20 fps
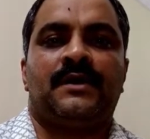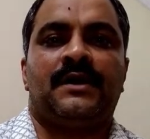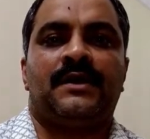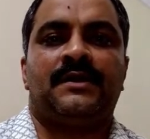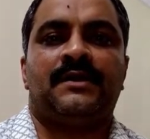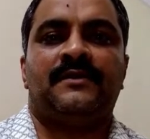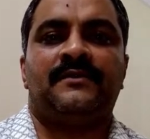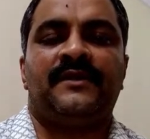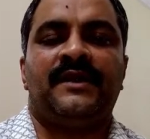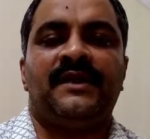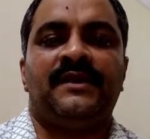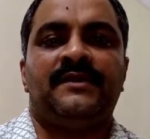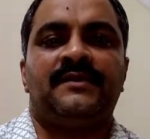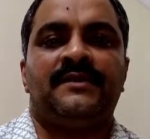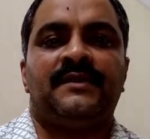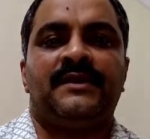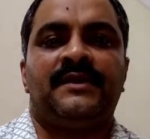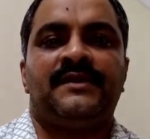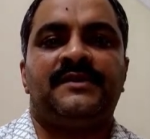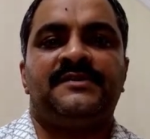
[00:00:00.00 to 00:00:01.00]
Our
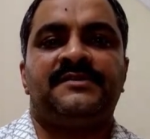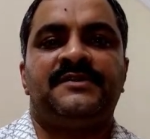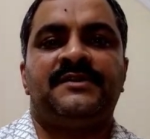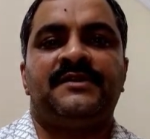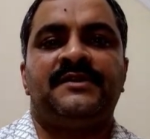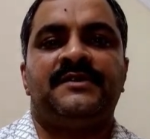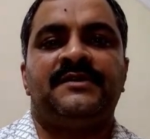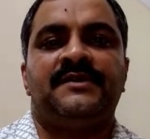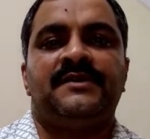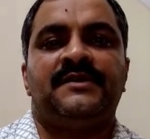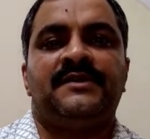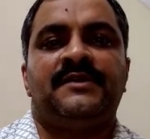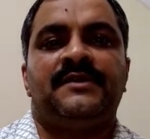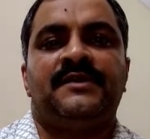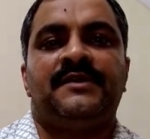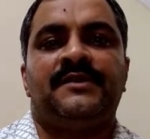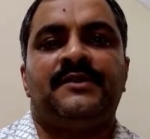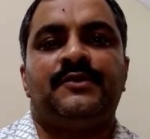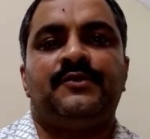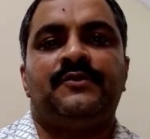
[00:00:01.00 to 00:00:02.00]
great ancient
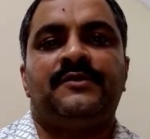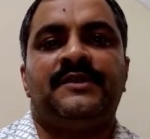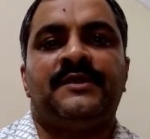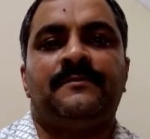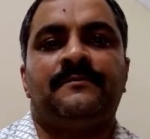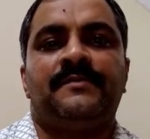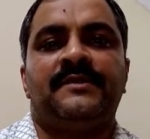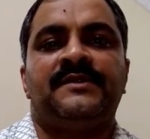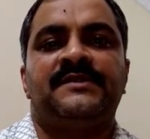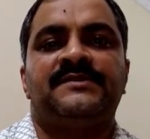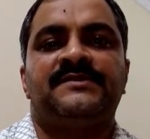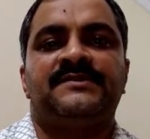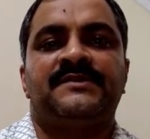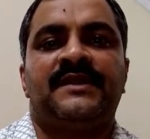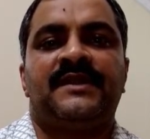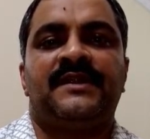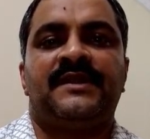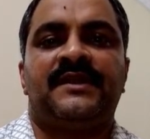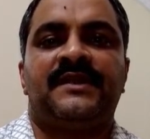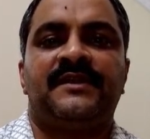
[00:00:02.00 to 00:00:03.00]
Hindu temples
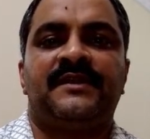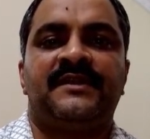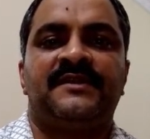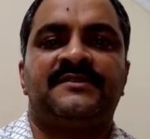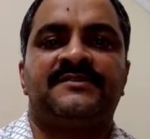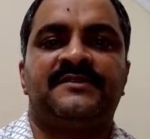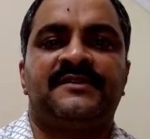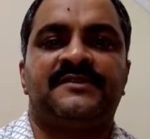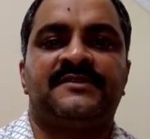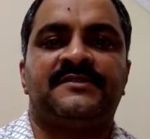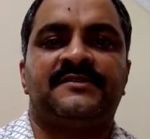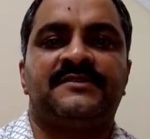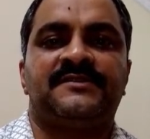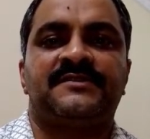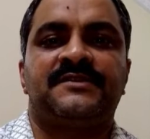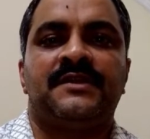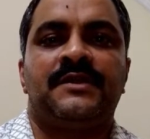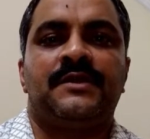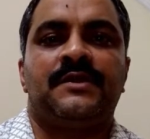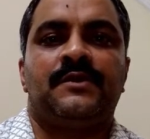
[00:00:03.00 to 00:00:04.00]
and heritage
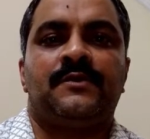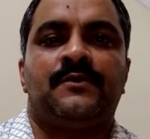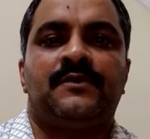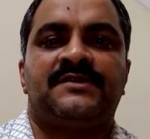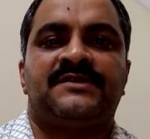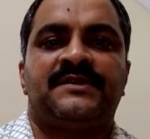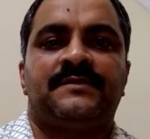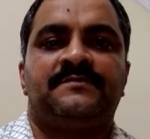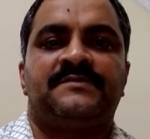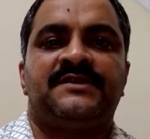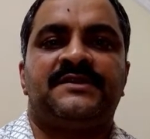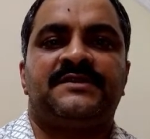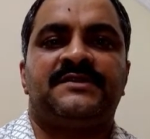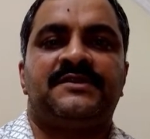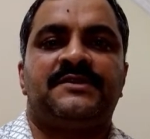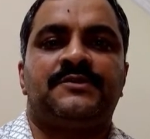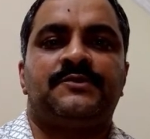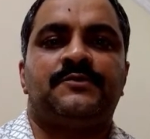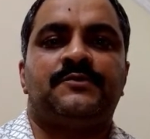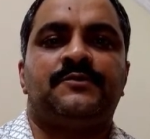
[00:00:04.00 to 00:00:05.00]
structures were
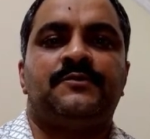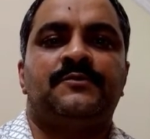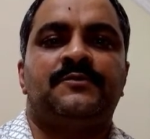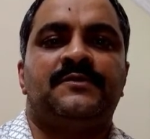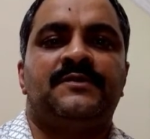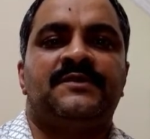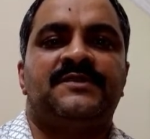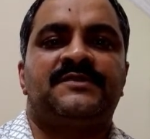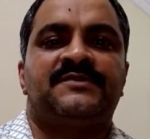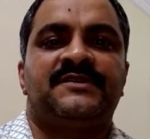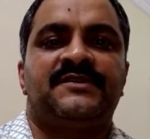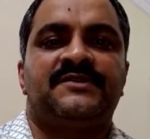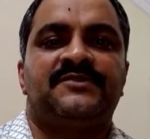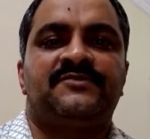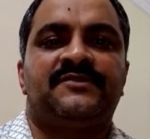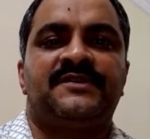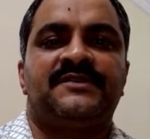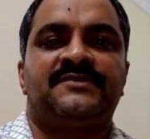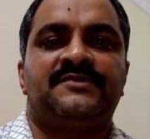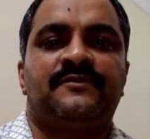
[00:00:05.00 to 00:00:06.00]
subjected to
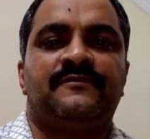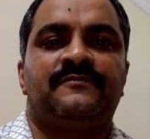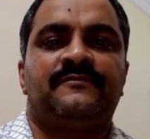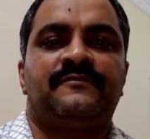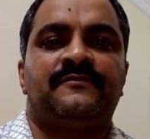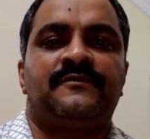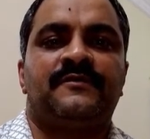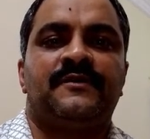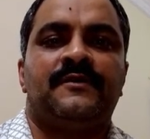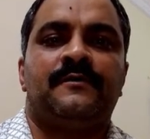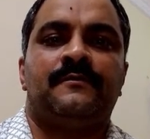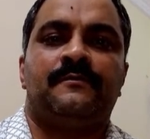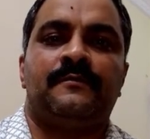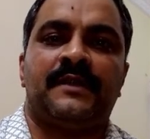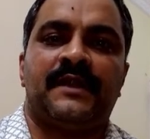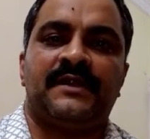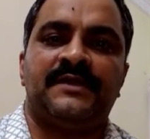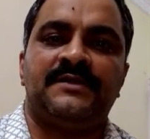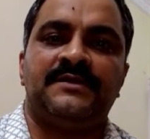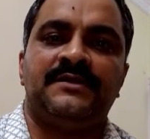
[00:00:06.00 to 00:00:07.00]
centuries of
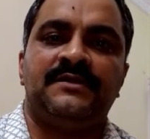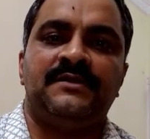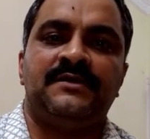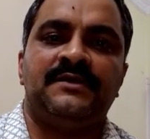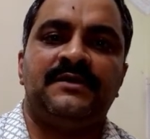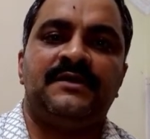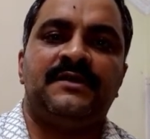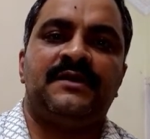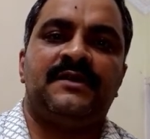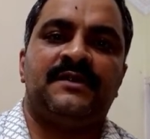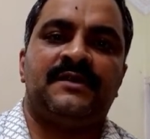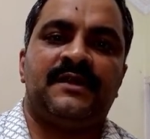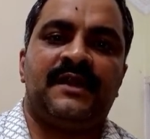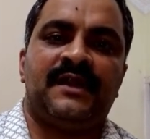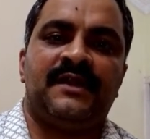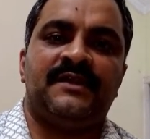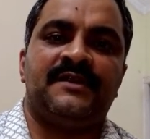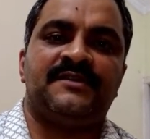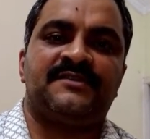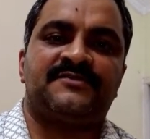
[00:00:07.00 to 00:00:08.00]
plunder
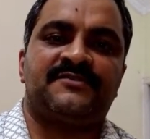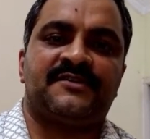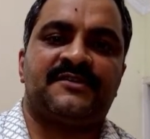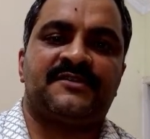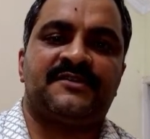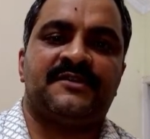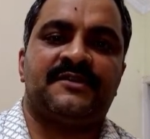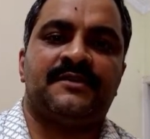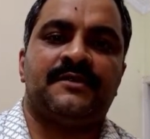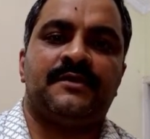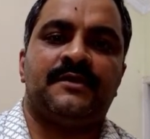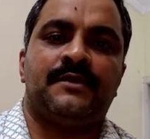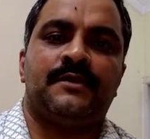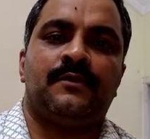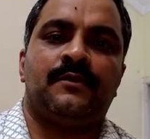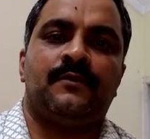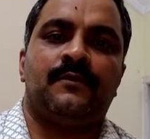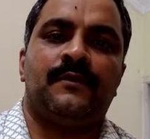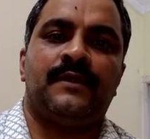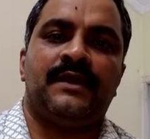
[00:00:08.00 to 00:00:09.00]
and destruction.
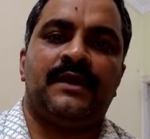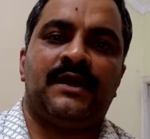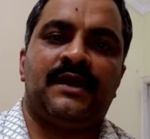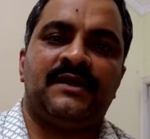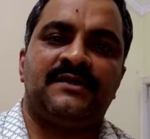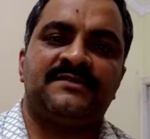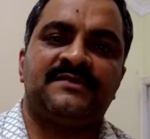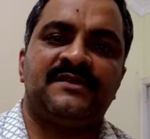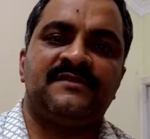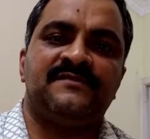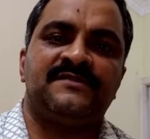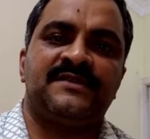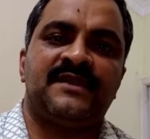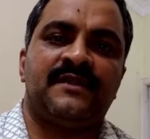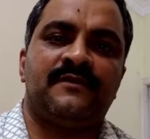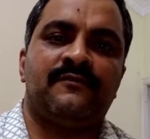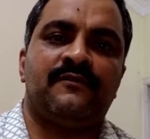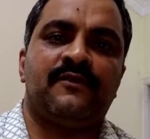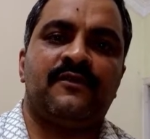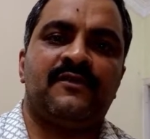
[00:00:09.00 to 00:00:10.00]
We ourselves
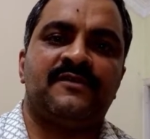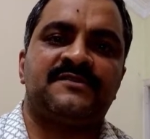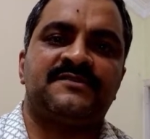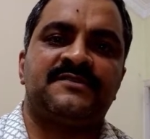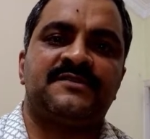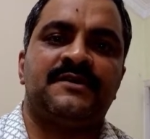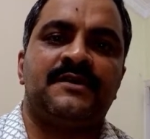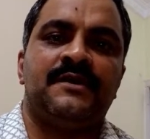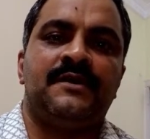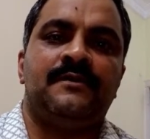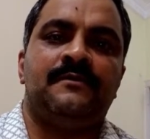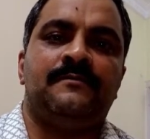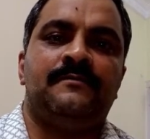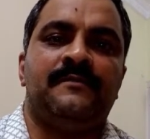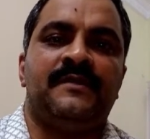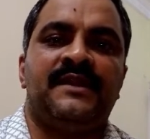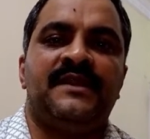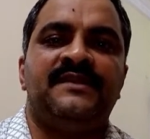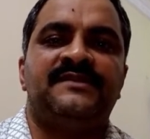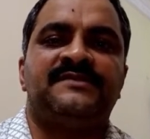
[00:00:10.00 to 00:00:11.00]
have lost
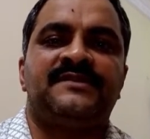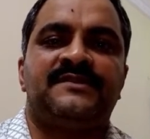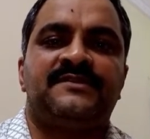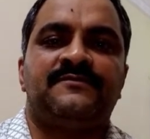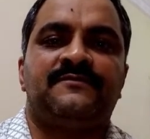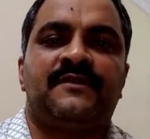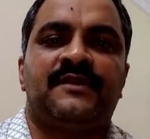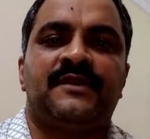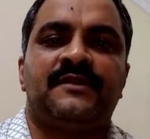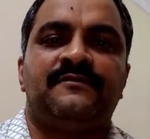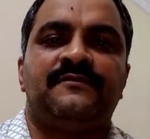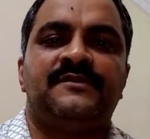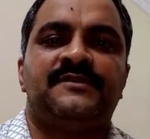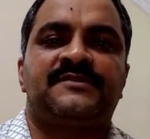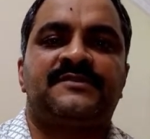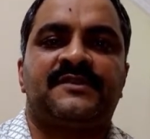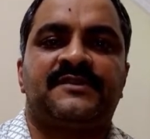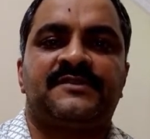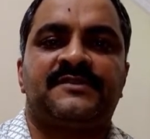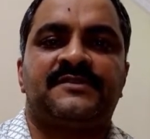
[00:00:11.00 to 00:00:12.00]
many such wonderful
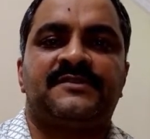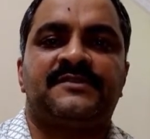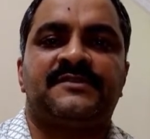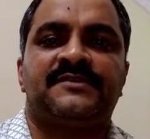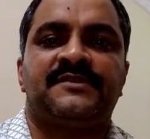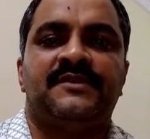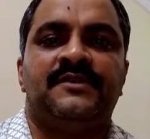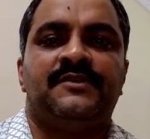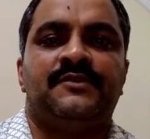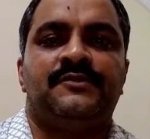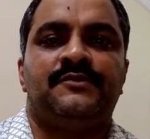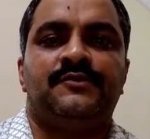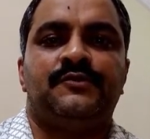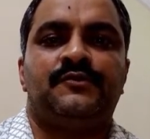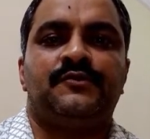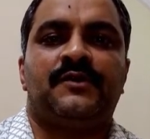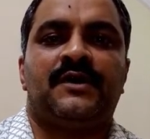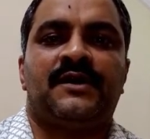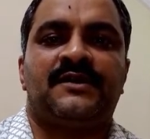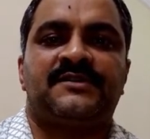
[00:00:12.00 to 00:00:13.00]
structures due
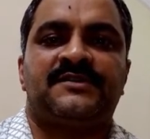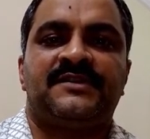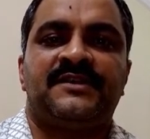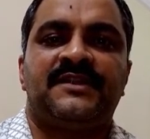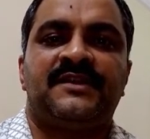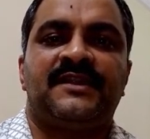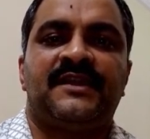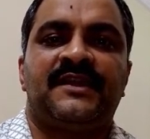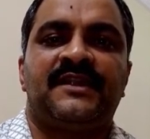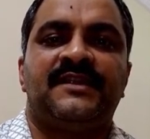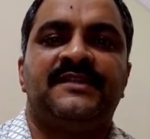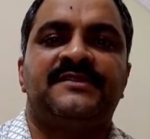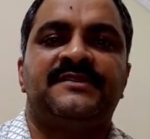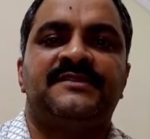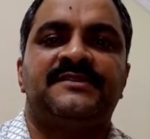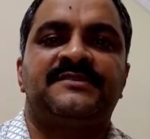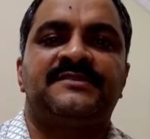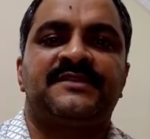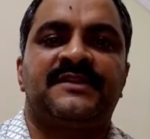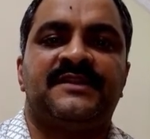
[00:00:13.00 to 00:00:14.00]
to our sheer
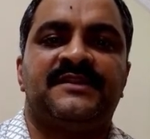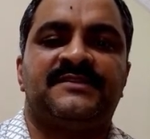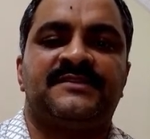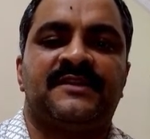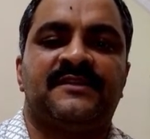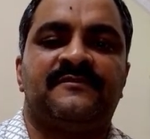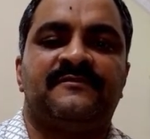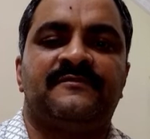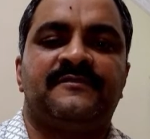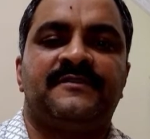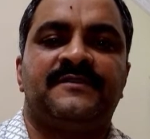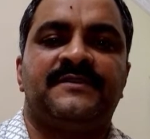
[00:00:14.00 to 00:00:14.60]
negligence itself.